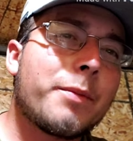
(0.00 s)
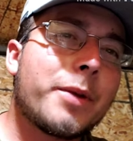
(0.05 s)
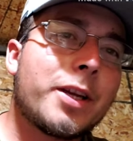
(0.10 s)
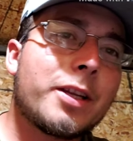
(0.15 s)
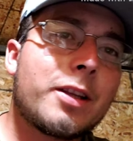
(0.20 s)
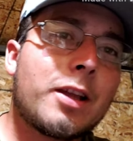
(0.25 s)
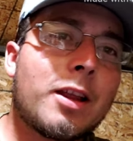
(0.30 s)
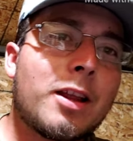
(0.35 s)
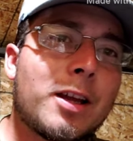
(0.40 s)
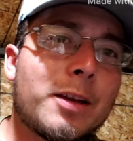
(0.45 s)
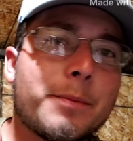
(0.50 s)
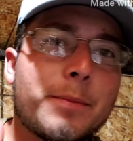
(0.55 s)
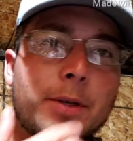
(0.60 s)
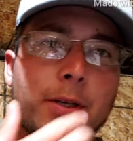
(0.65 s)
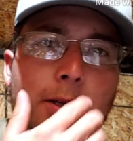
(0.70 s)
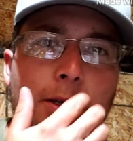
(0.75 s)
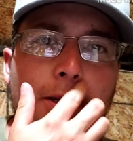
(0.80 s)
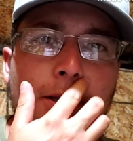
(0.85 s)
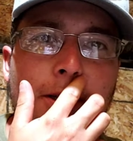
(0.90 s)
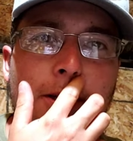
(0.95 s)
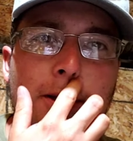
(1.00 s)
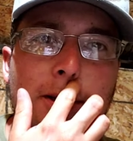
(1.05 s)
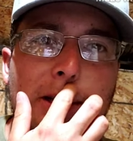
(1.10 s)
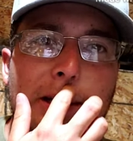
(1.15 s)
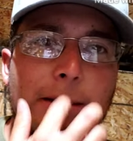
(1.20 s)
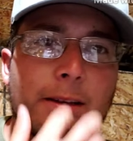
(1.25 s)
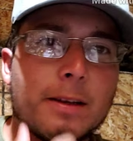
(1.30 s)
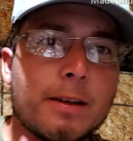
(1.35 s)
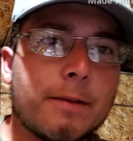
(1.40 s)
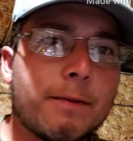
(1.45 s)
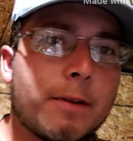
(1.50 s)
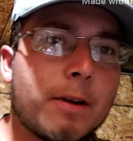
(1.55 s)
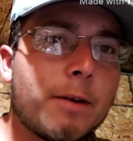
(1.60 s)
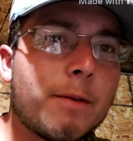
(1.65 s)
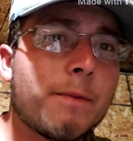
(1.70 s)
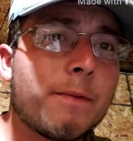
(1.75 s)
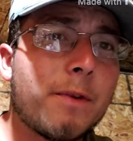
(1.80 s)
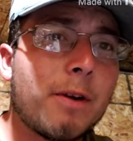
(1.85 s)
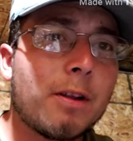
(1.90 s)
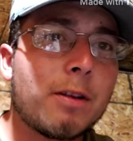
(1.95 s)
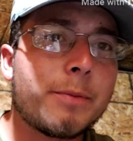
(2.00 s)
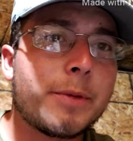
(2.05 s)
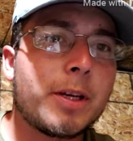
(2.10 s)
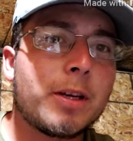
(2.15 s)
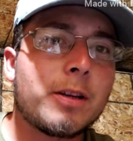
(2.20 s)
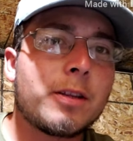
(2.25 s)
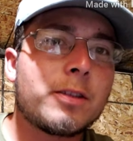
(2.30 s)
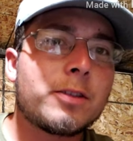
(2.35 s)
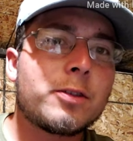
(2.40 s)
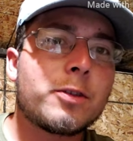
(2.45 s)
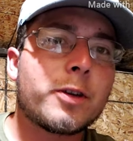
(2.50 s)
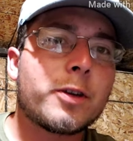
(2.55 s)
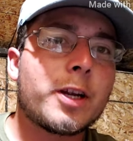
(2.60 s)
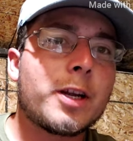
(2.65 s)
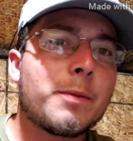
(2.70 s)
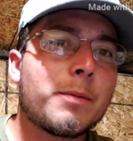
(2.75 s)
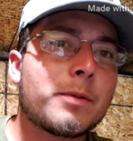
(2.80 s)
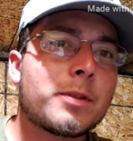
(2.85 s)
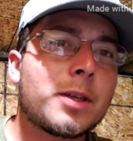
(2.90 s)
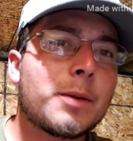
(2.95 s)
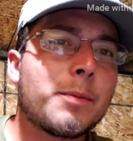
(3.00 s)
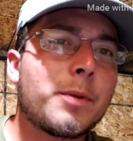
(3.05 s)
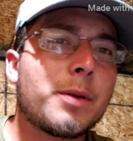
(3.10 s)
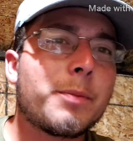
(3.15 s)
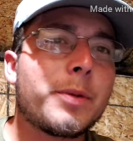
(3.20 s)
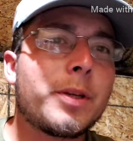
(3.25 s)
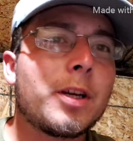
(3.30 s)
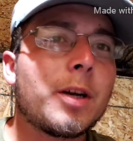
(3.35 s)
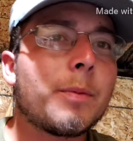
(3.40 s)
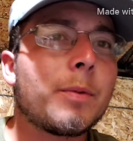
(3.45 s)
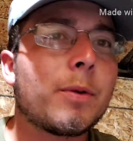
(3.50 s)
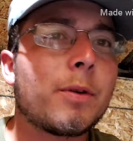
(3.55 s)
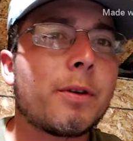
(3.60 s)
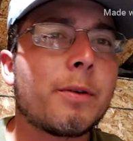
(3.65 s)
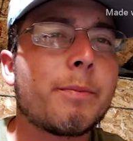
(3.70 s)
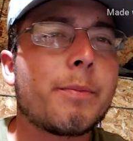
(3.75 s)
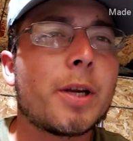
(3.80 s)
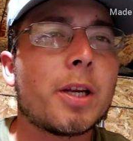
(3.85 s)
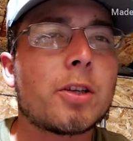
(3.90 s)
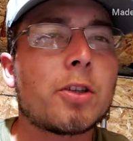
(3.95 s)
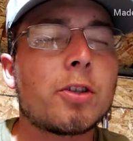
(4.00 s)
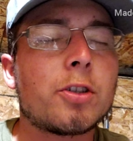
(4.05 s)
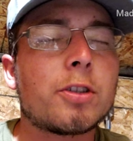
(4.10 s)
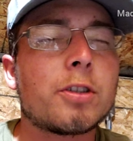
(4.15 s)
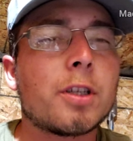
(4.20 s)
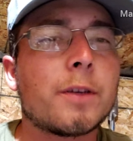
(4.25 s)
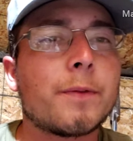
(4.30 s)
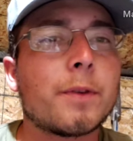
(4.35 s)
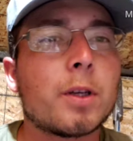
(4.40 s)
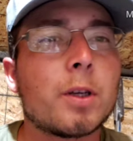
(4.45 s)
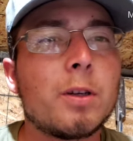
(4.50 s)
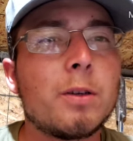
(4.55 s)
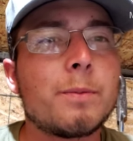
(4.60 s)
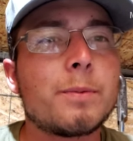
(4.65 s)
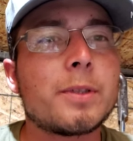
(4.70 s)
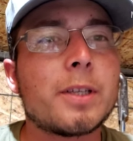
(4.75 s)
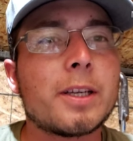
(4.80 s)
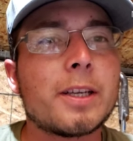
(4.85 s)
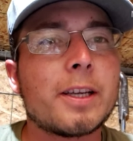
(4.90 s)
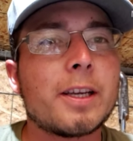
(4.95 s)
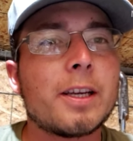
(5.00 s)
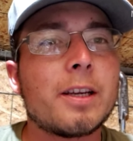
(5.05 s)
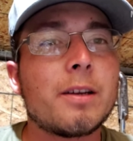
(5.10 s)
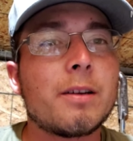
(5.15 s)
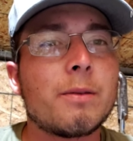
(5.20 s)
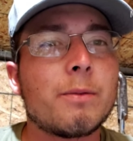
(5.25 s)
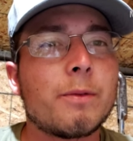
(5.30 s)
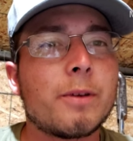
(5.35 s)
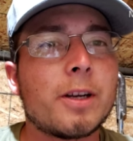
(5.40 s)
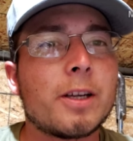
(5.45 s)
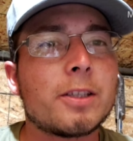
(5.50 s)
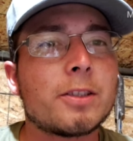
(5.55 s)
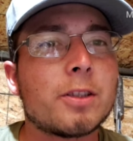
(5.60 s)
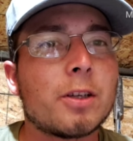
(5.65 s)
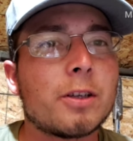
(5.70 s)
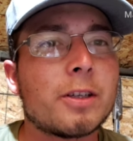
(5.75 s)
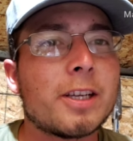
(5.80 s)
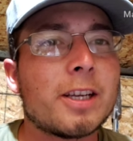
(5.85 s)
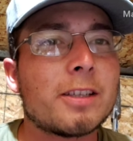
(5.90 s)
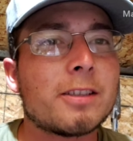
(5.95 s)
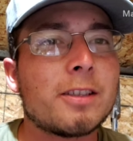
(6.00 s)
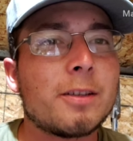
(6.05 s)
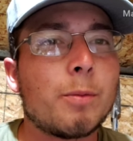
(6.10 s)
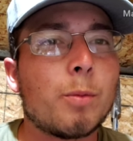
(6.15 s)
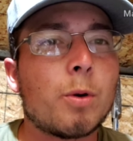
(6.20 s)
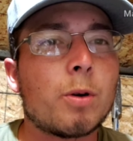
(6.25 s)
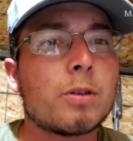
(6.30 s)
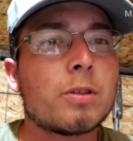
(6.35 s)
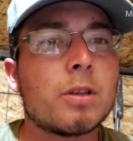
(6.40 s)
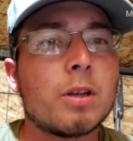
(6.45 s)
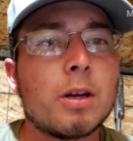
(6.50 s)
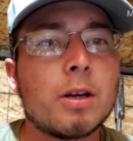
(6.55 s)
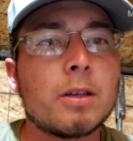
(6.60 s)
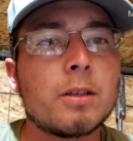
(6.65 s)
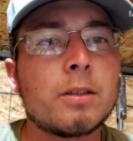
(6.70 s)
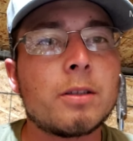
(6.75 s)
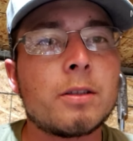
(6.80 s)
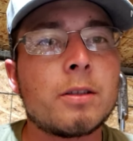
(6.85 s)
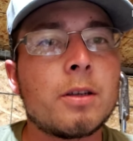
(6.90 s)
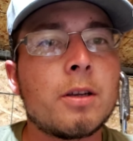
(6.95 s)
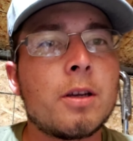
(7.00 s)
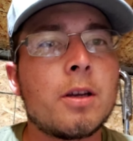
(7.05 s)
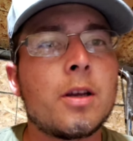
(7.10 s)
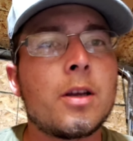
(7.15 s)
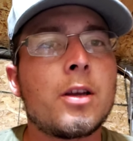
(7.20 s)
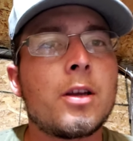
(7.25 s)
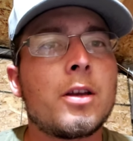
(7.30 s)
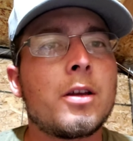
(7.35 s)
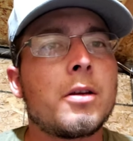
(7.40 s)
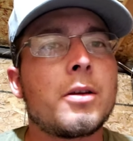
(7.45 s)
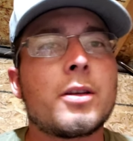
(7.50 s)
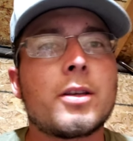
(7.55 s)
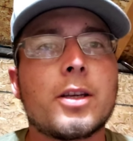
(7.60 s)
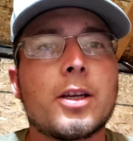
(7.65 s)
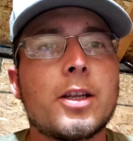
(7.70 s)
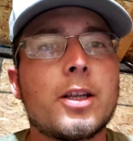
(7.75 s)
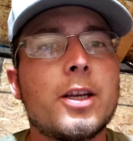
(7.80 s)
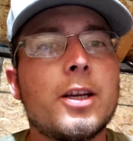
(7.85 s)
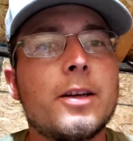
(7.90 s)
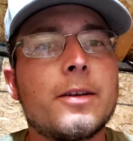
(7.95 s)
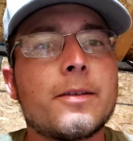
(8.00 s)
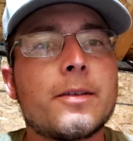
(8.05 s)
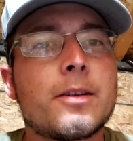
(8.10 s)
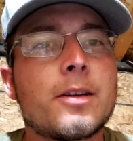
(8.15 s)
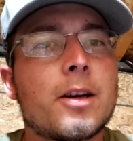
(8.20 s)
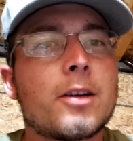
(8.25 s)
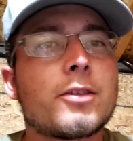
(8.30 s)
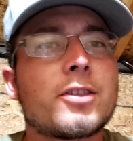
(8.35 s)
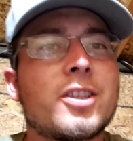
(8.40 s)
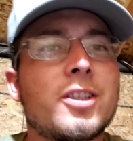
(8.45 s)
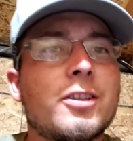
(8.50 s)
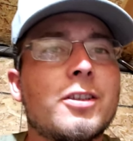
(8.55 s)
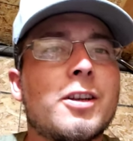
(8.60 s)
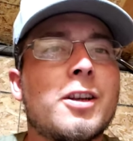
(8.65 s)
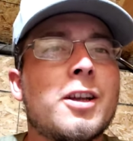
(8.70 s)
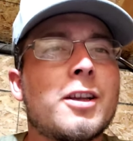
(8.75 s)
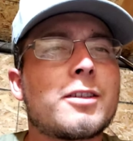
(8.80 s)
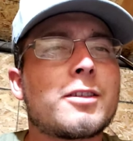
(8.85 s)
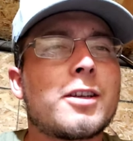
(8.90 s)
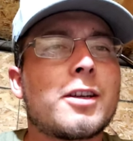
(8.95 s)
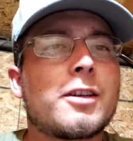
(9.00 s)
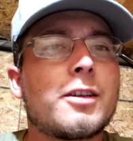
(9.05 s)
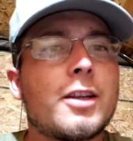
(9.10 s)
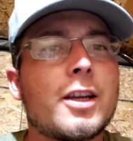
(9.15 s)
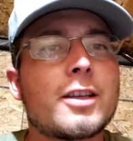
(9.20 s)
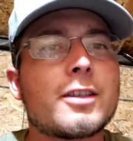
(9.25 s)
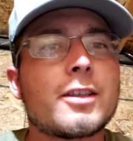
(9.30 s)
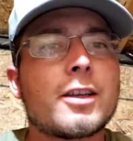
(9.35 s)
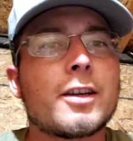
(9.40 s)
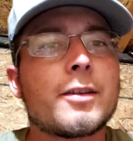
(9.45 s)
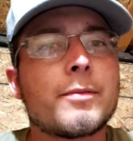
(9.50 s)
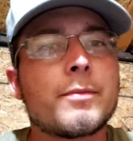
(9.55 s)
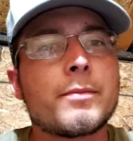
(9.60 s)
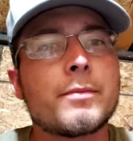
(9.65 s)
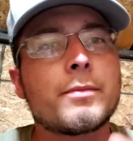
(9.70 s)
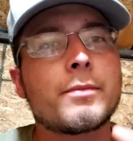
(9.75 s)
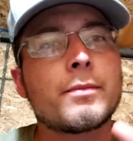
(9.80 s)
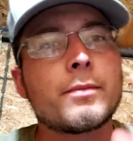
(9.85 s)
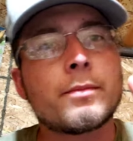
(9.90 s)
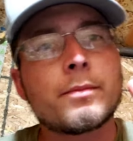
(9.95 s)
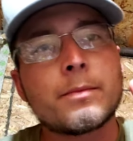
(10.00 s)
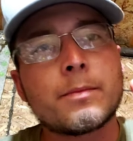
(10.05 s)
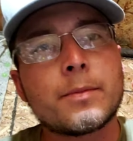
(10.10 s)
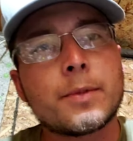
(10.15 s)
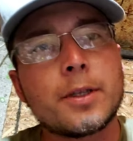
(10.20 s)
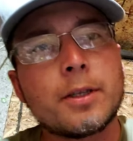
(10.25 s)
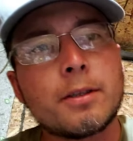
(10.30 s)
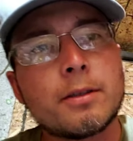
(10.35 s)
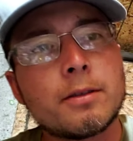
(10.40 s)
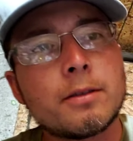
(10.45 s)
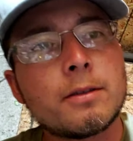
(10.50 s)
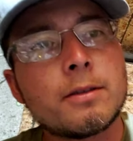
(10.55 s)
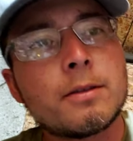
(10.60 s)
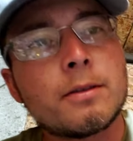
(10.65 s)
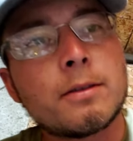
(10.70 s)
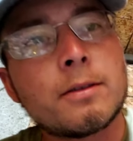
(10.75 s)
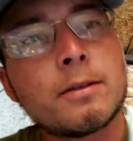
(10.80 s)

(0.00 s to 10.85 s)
Hit the like button. Follow me on Instagram, because I'm going to be uploading pictures of the groups I get when I start testing more slugs. And yeah, I'll see you next time. Peace.